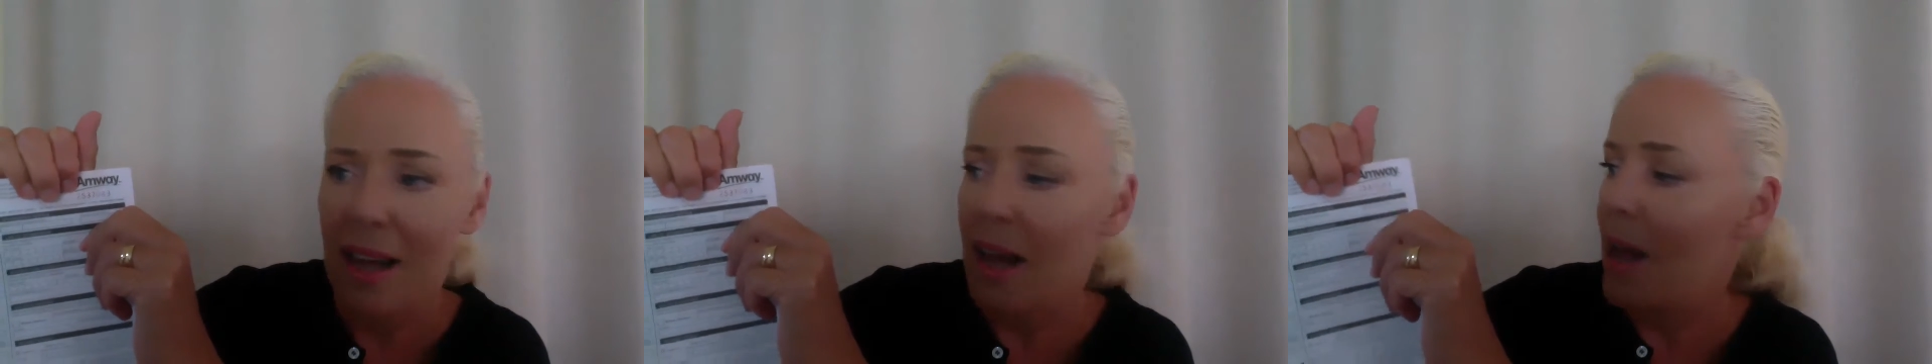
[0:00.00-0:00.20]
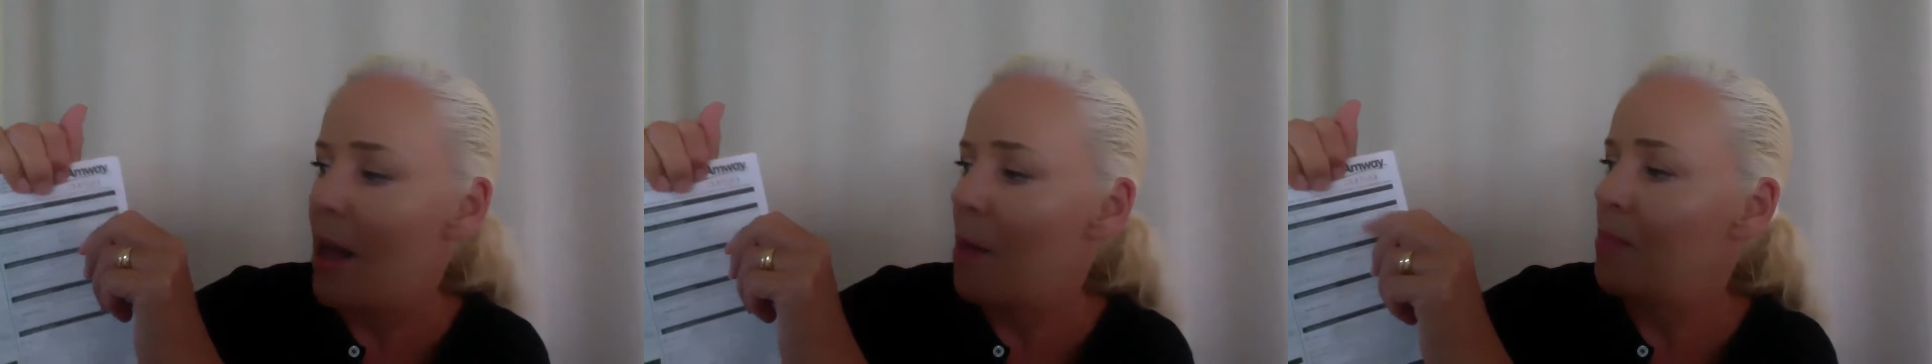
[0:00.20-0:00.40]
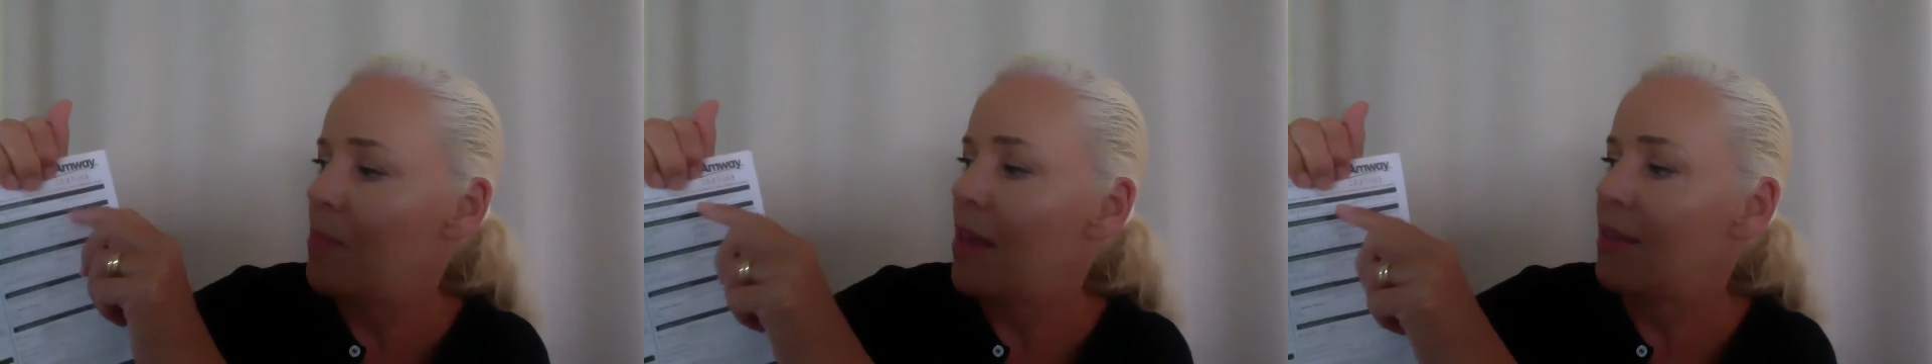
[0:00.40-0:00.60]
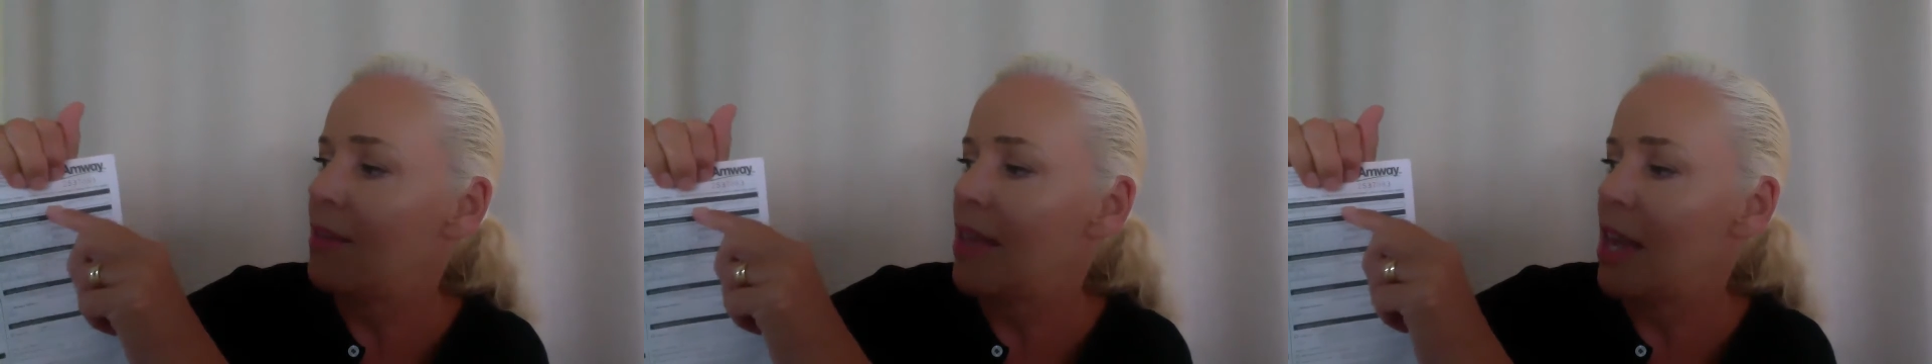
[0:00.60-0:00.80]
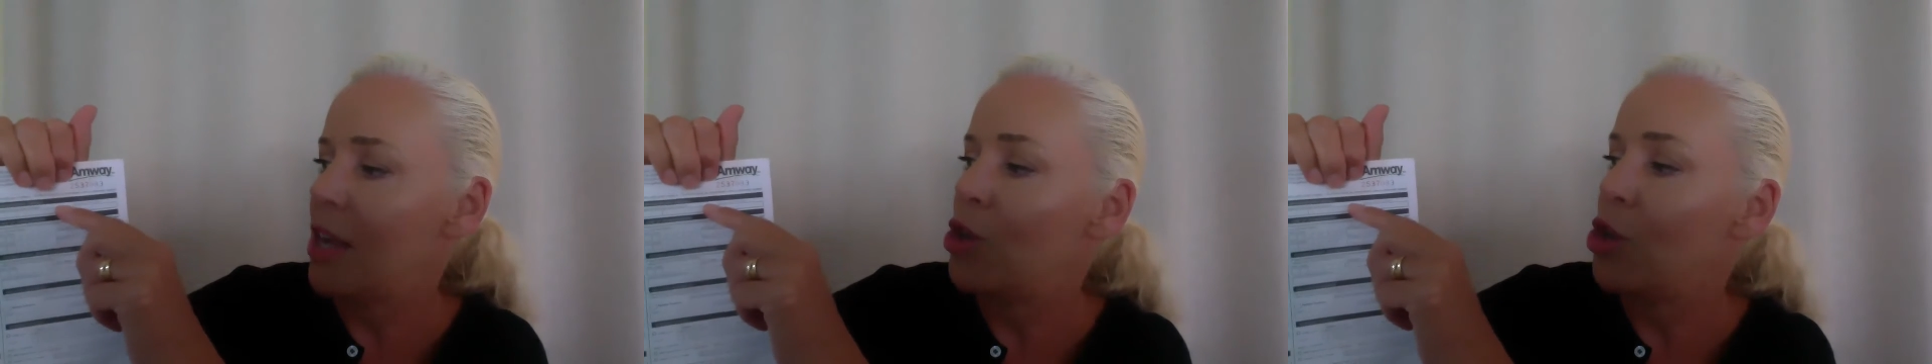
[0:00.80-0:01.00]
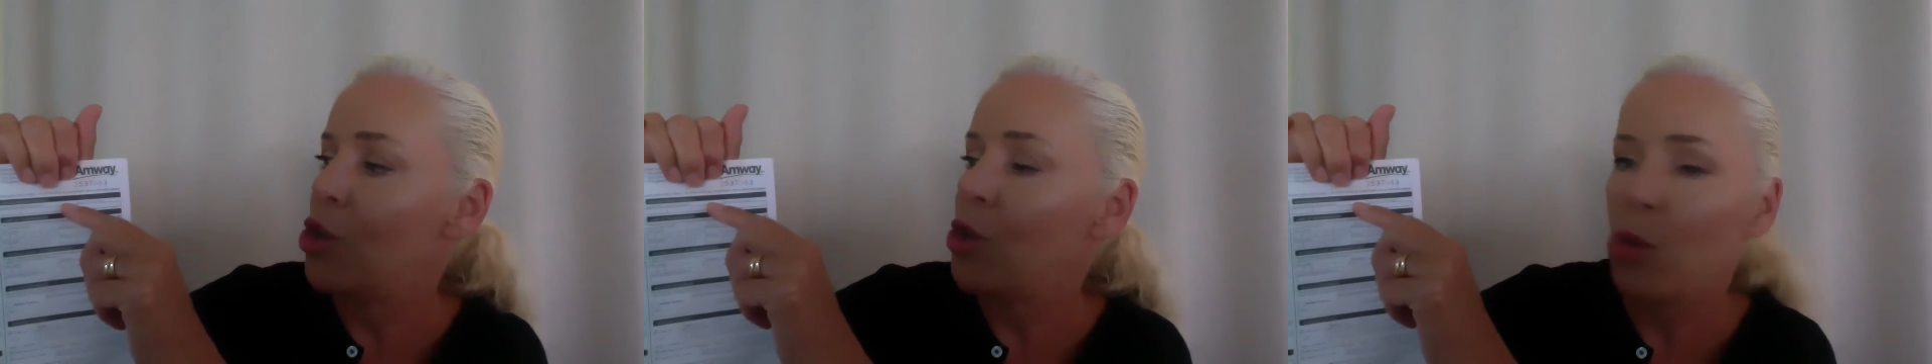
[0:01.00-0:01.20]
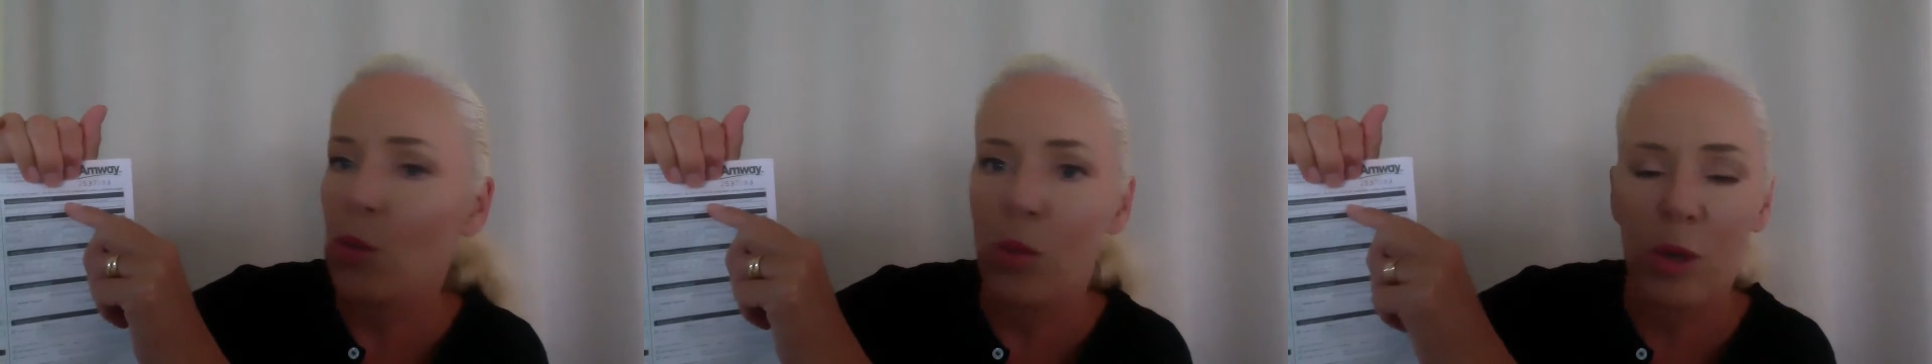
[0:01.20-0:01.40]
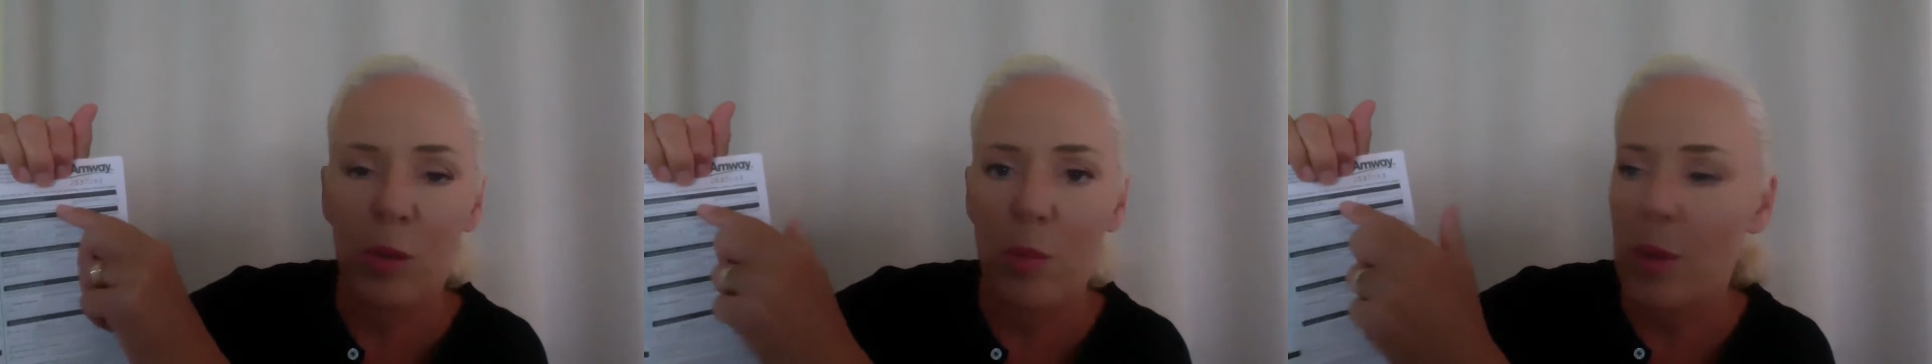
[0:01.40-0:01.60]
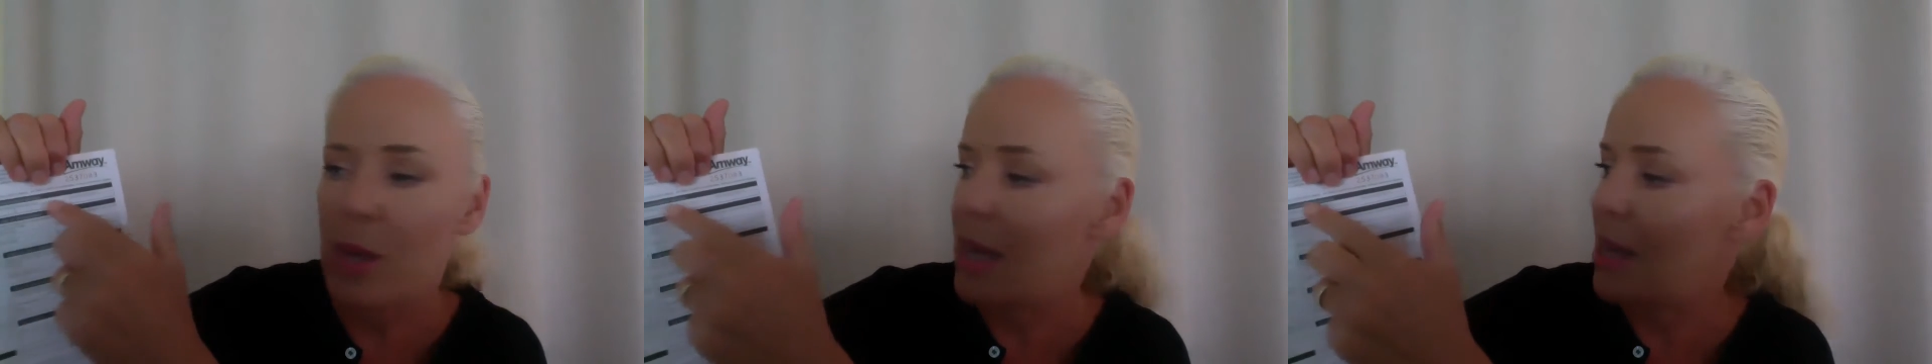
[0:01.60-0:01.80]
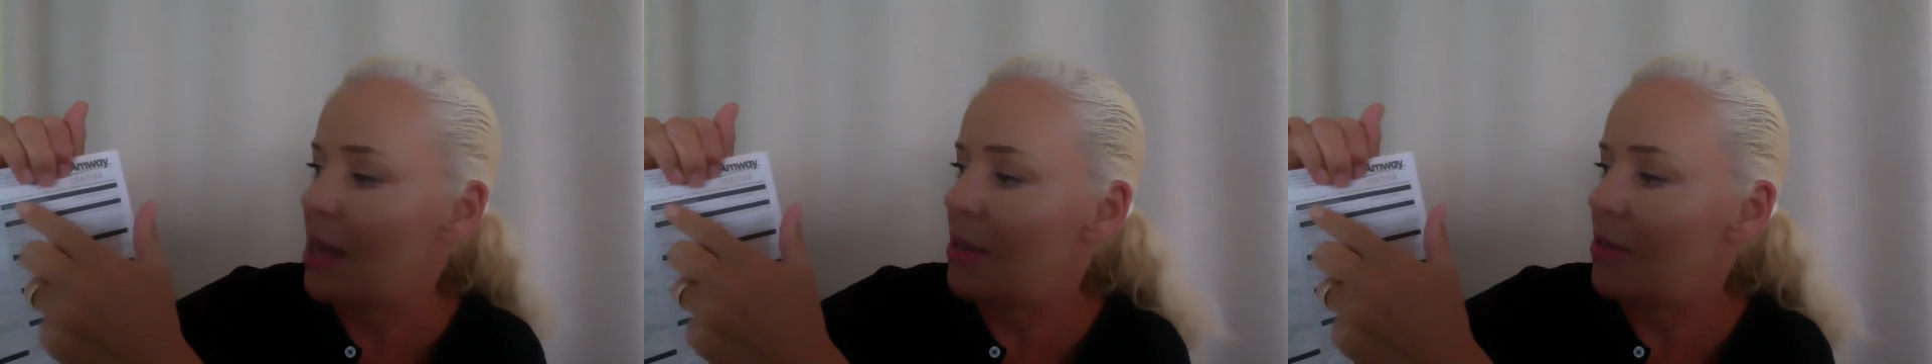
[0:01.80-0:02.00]
then you would
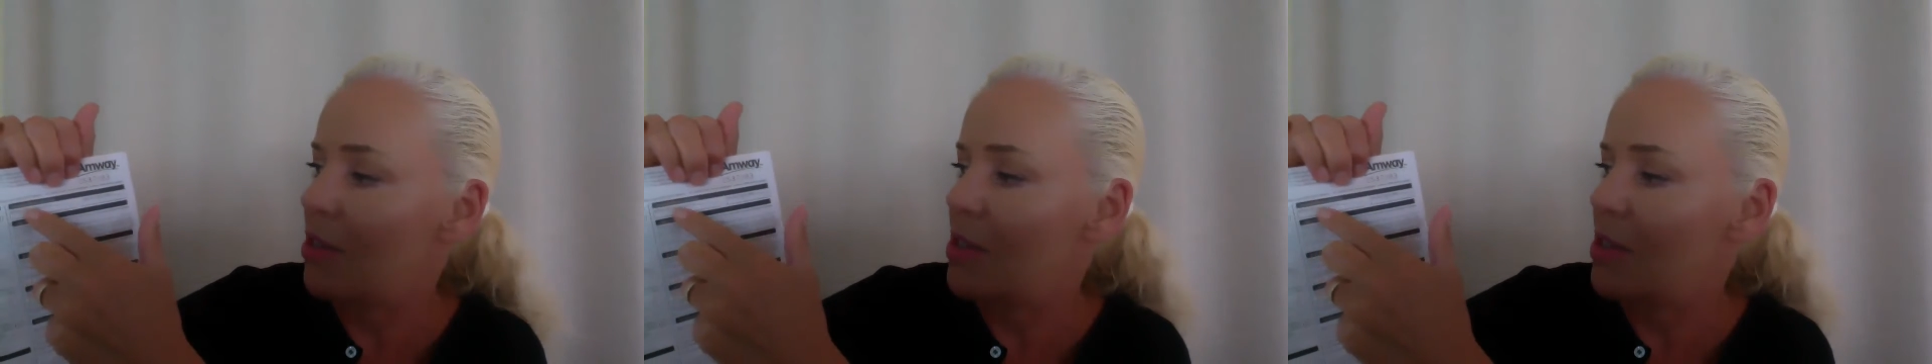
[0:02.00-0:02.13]
be